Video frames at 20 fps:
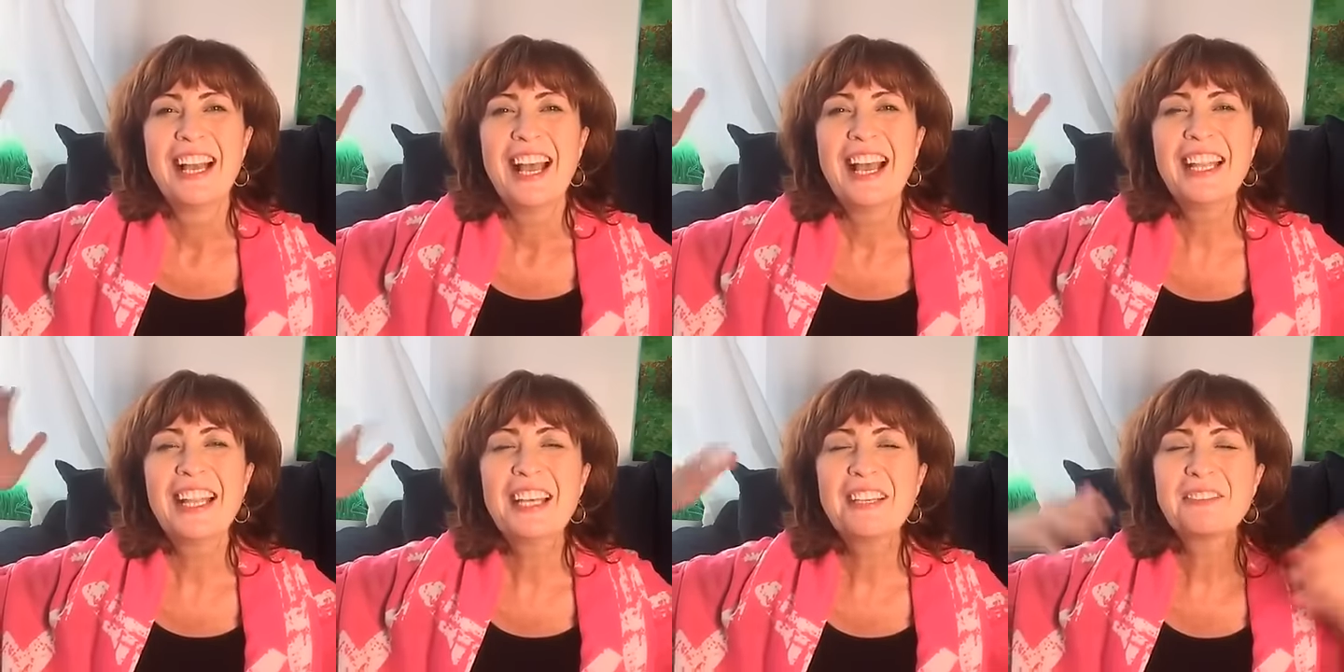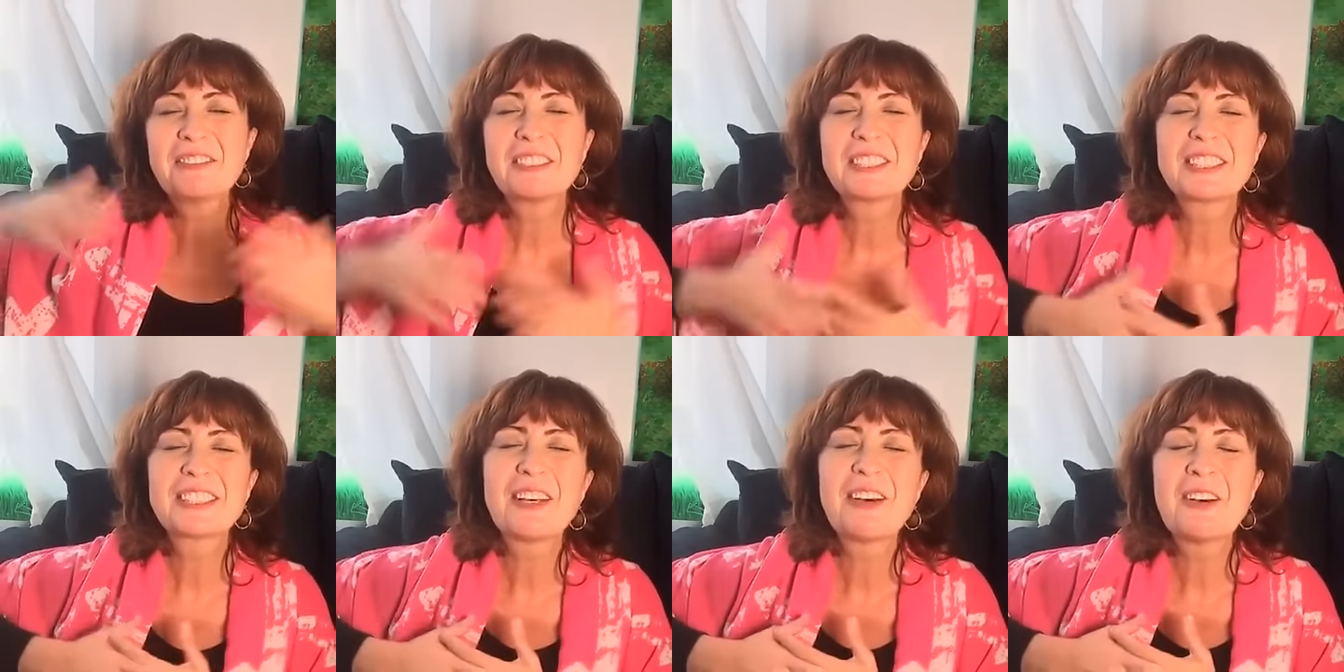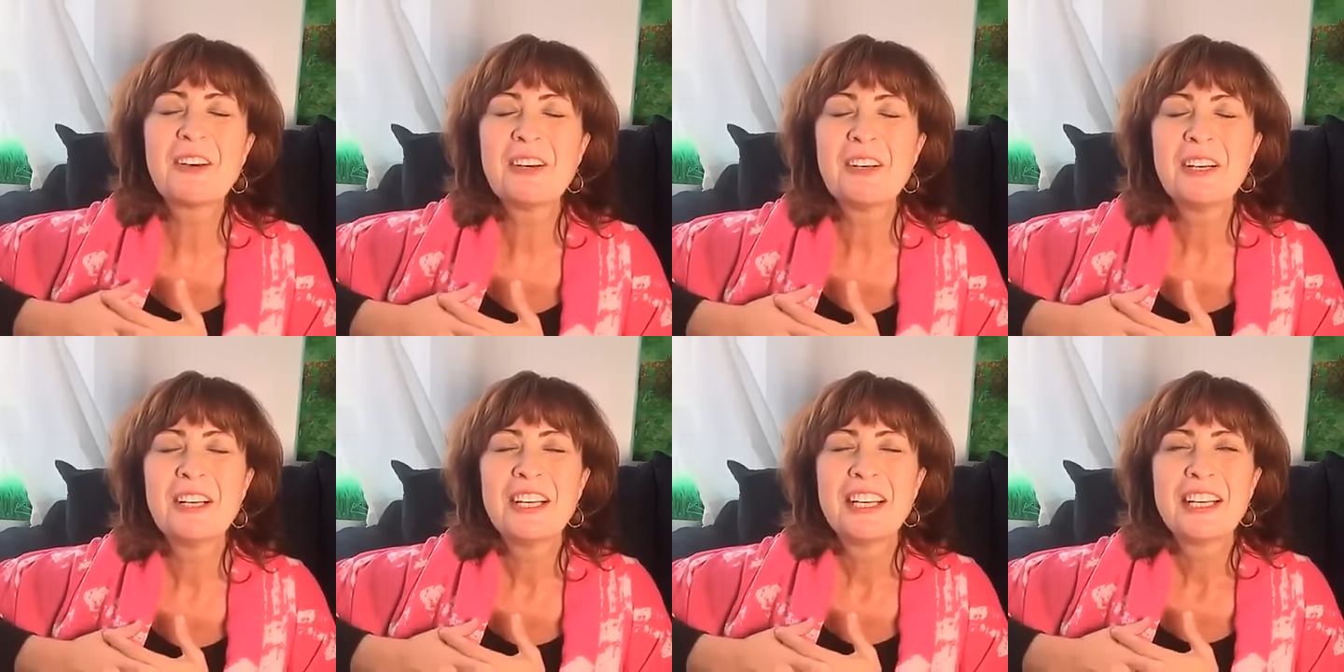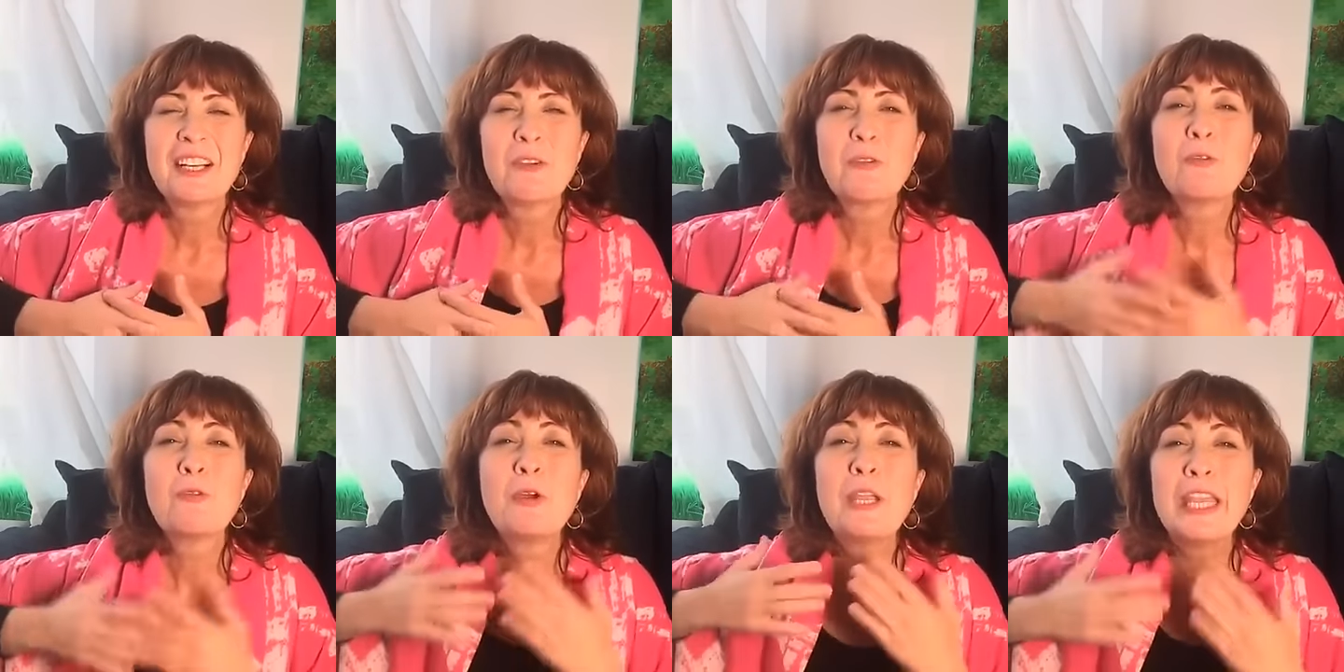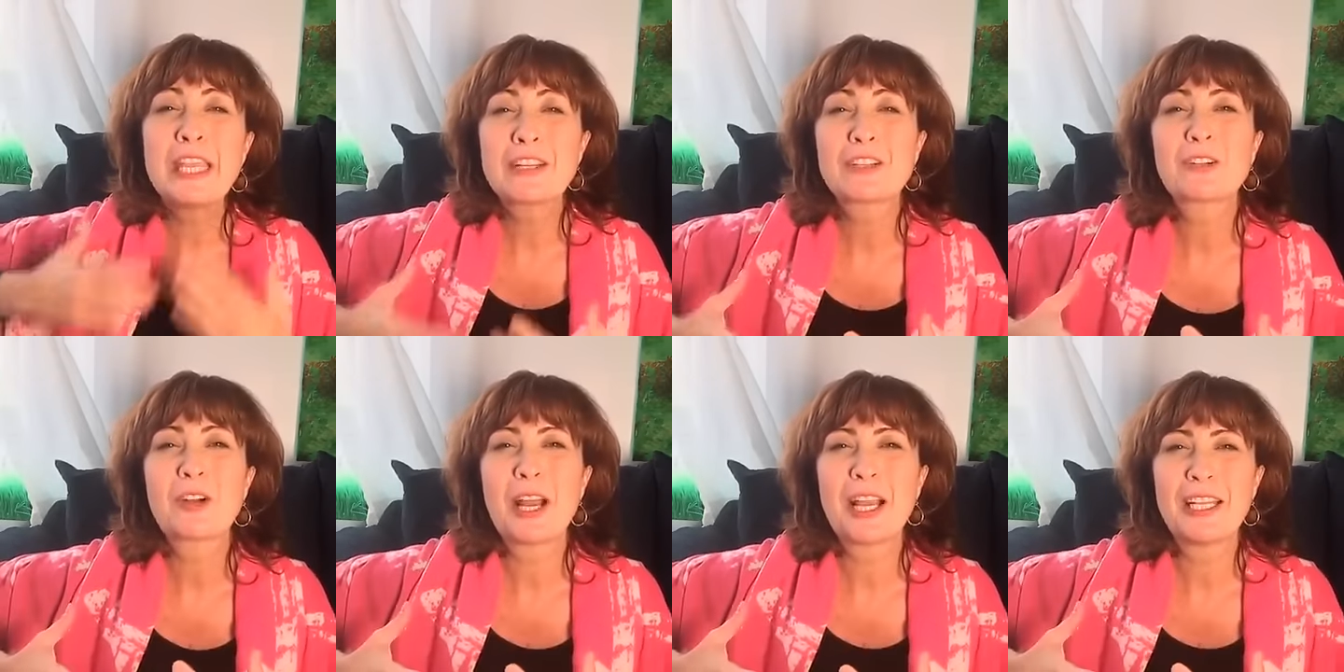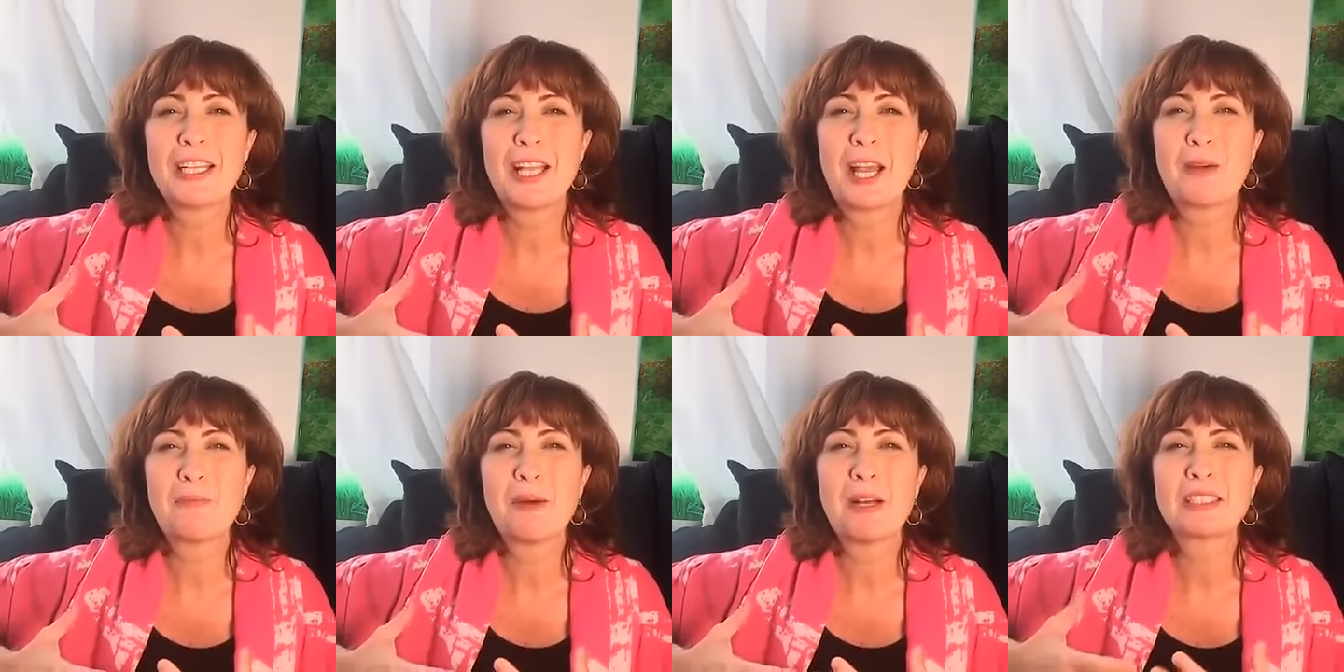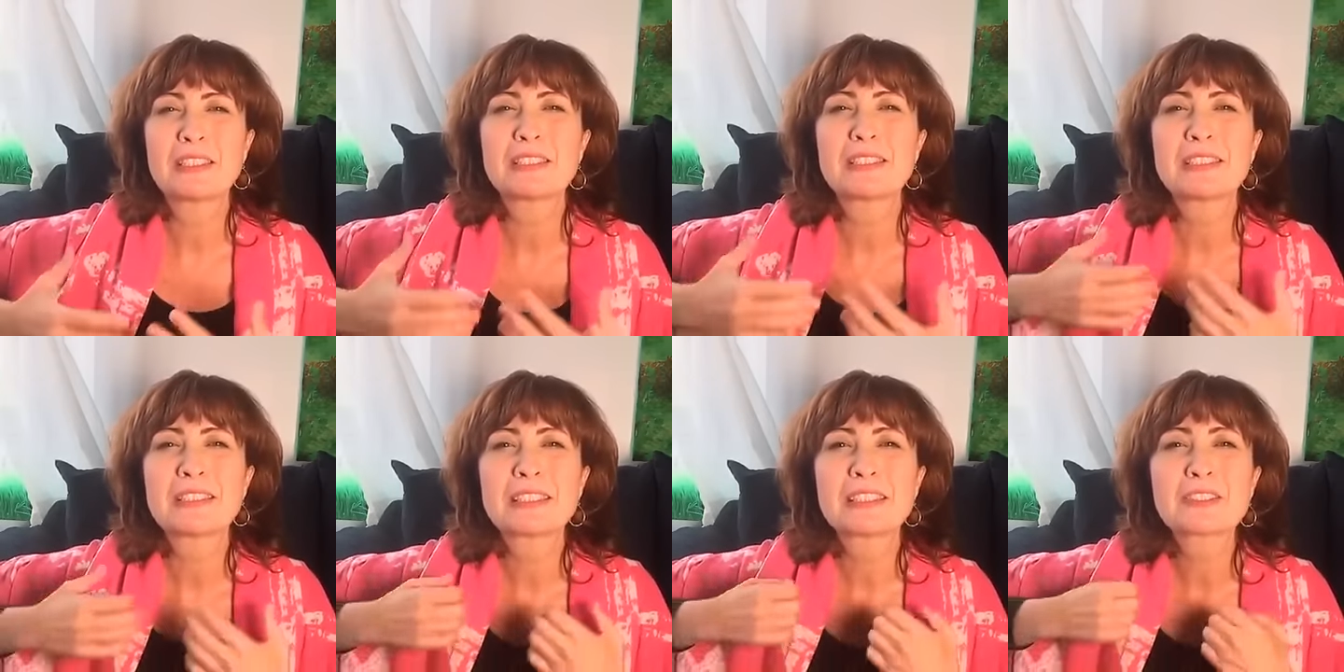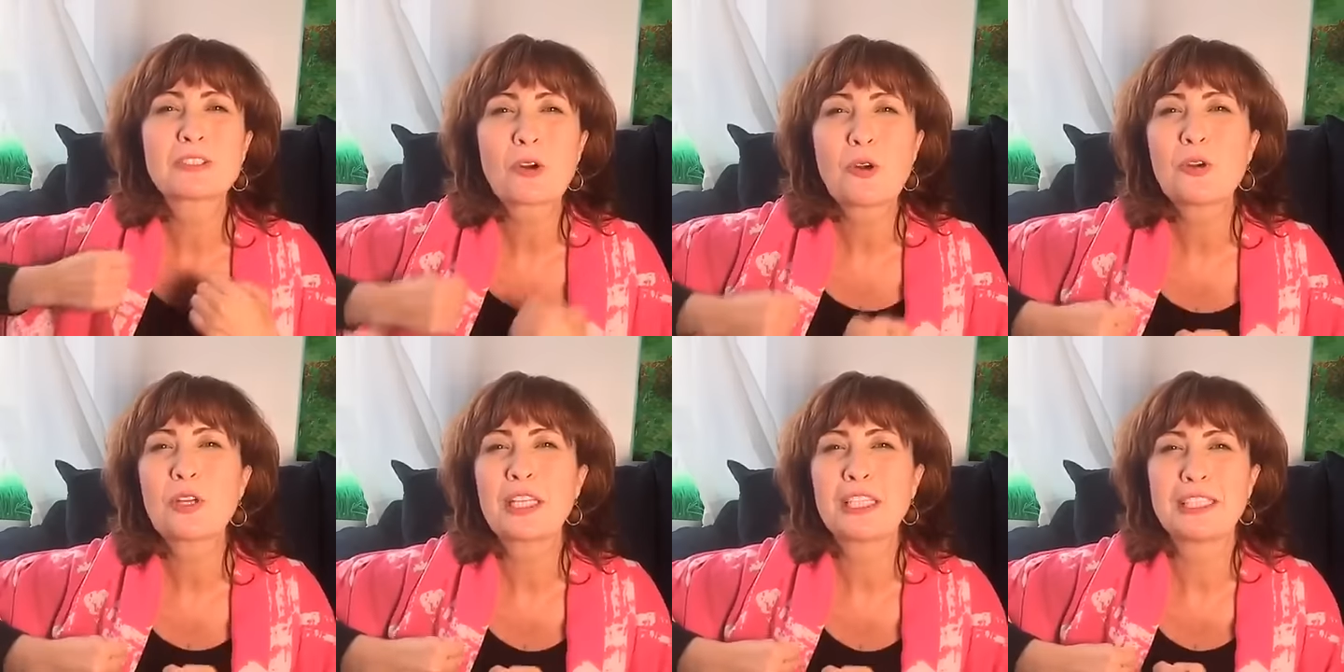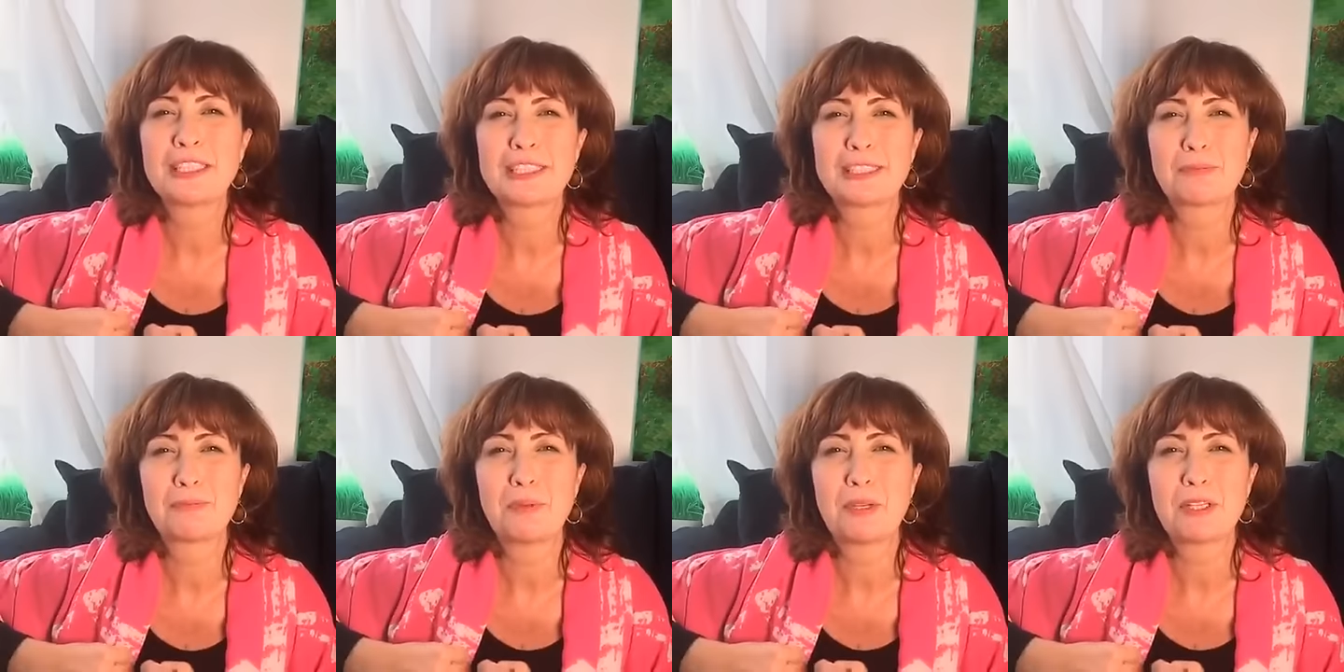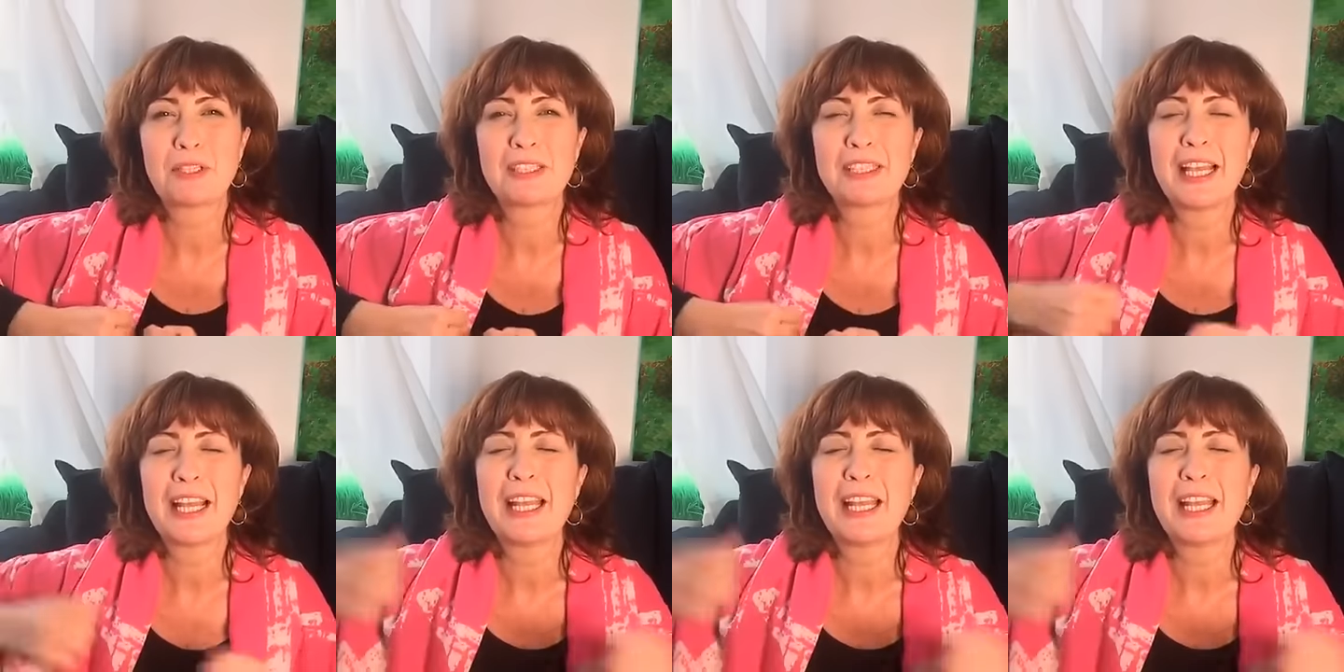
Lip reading: And I am so weak right now, but strong in the spirit.